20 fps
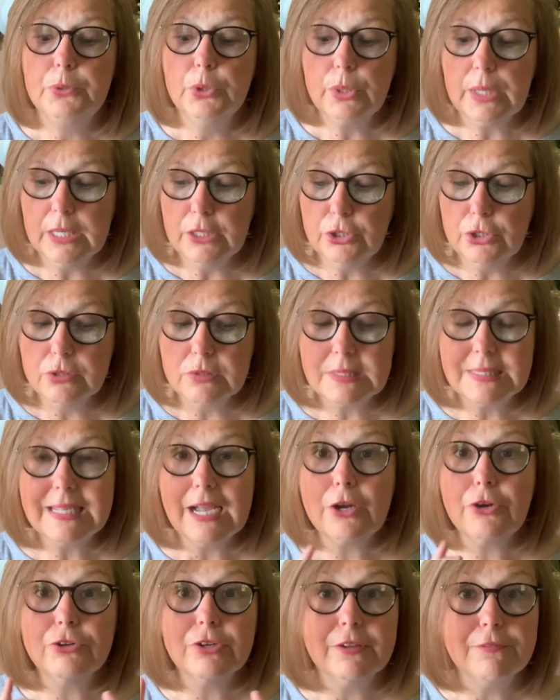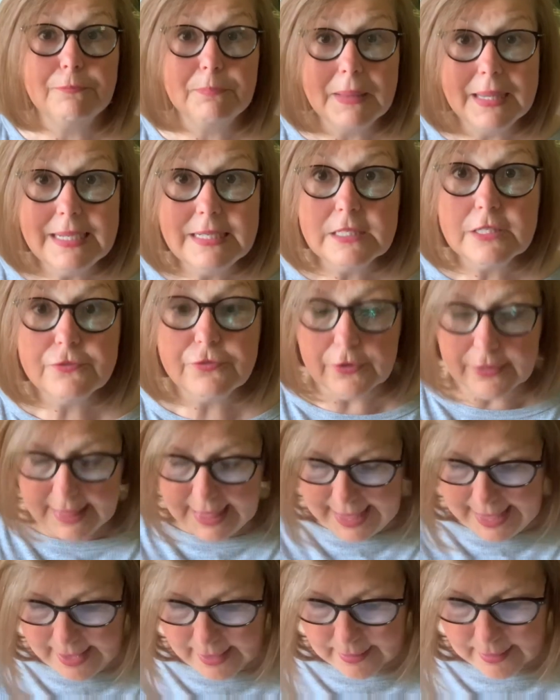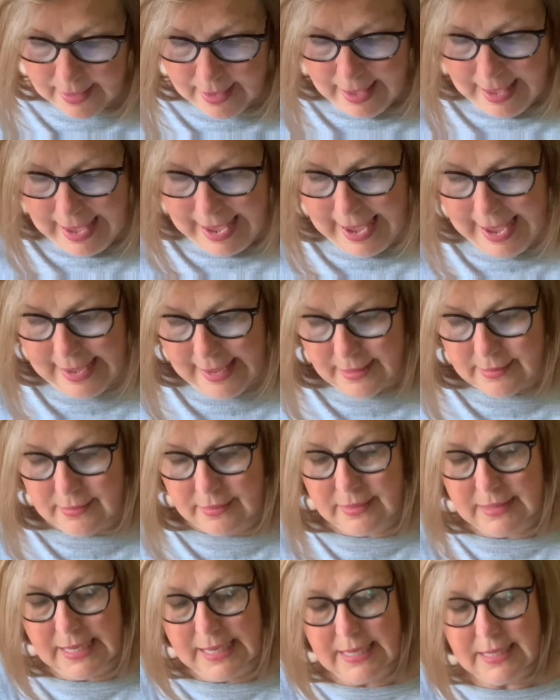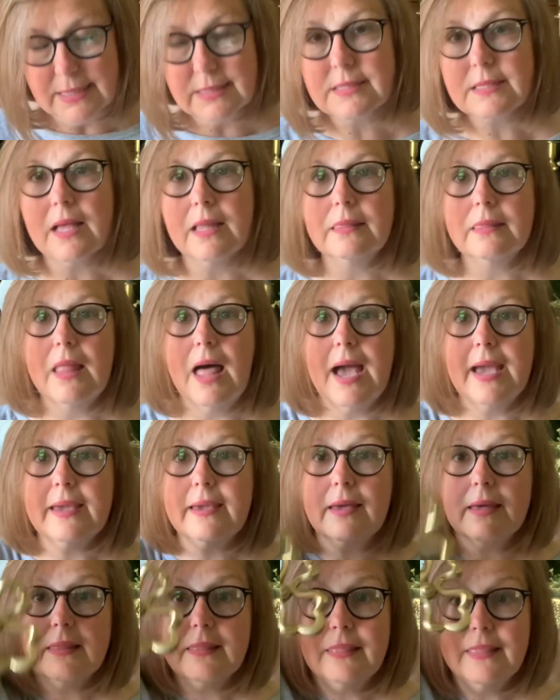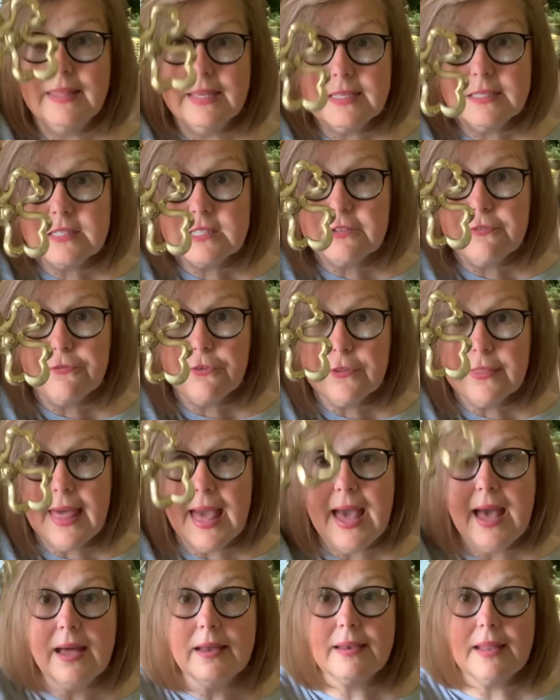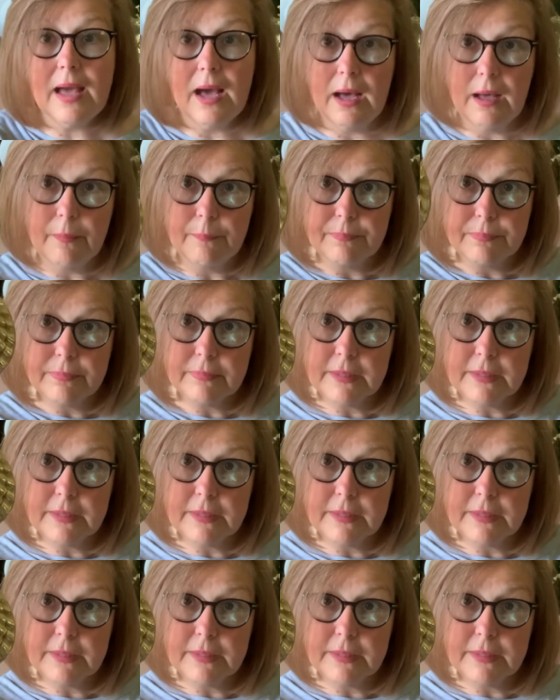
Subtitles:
You can use decorative plates for that, and things like this for that.